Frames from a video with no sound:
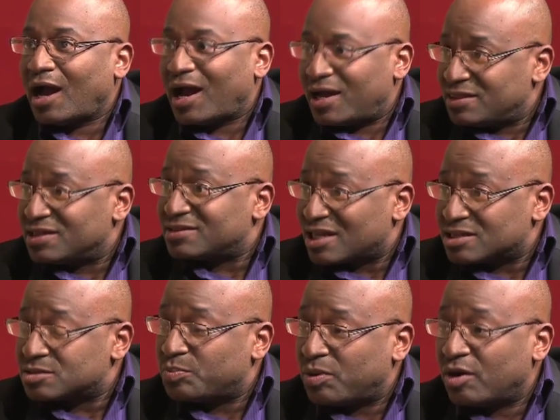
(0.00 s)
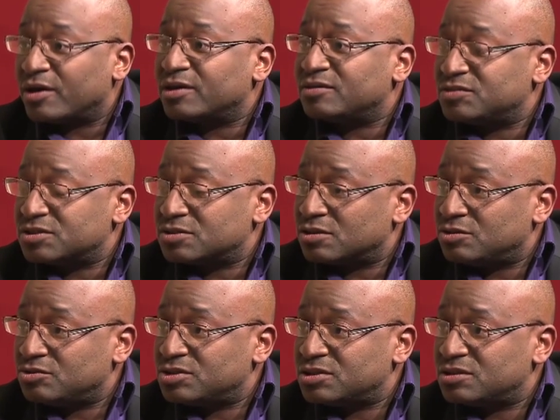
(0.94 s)
I think that's part of the
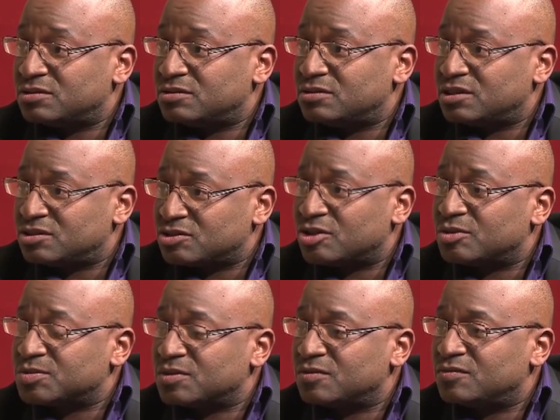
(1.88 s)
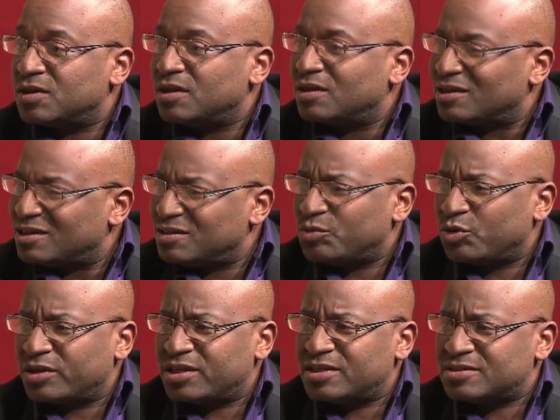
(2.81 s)
solution in terms of getting
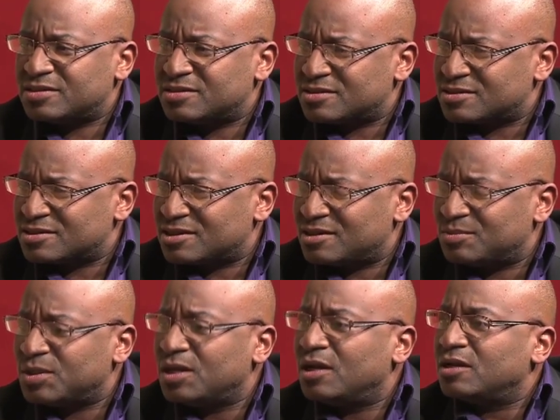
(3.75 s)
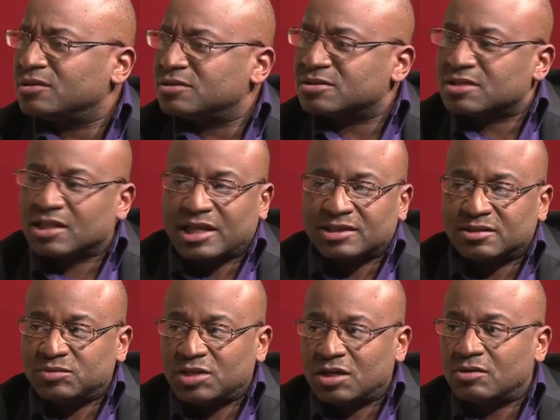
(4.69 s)
more kids into STEM, just to let
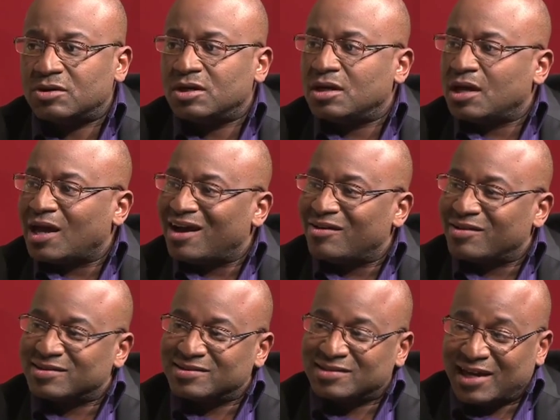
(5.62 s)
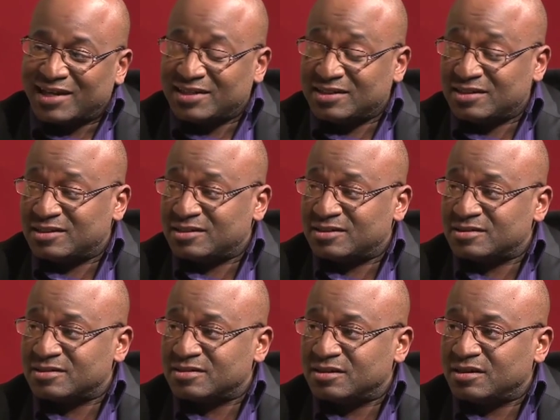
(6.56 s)
them know how exciting it
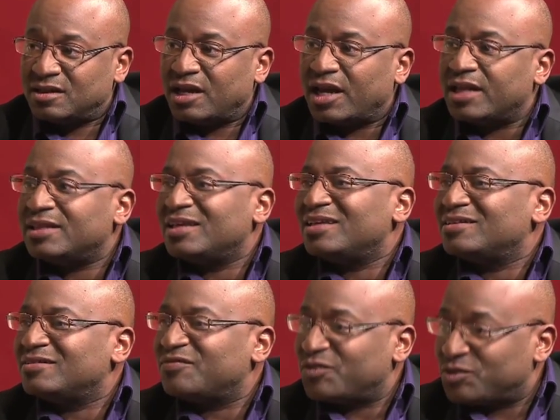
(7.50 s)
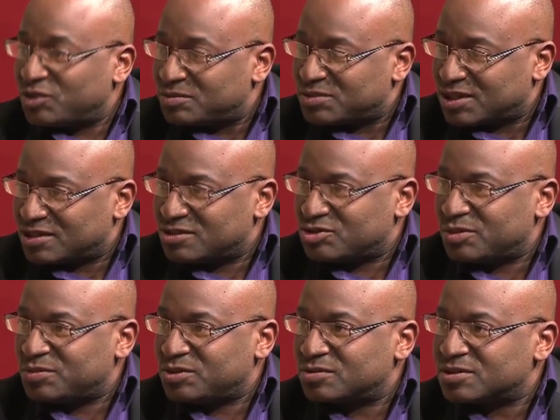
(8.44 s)
is, and then for them to
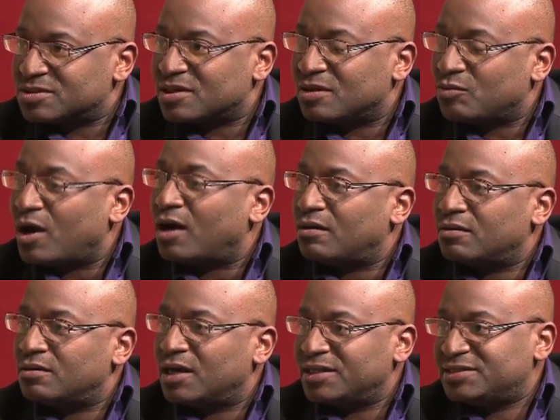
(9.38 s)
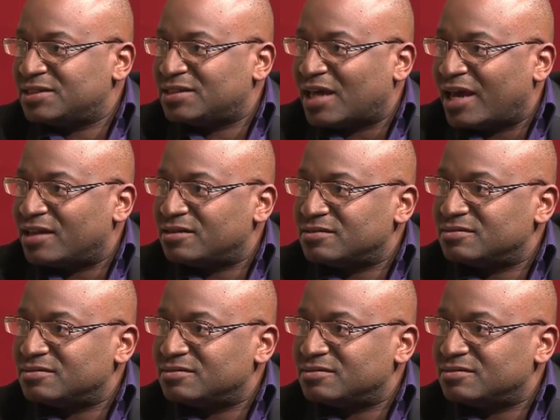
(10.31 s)
contribute, to say, wow, I did that.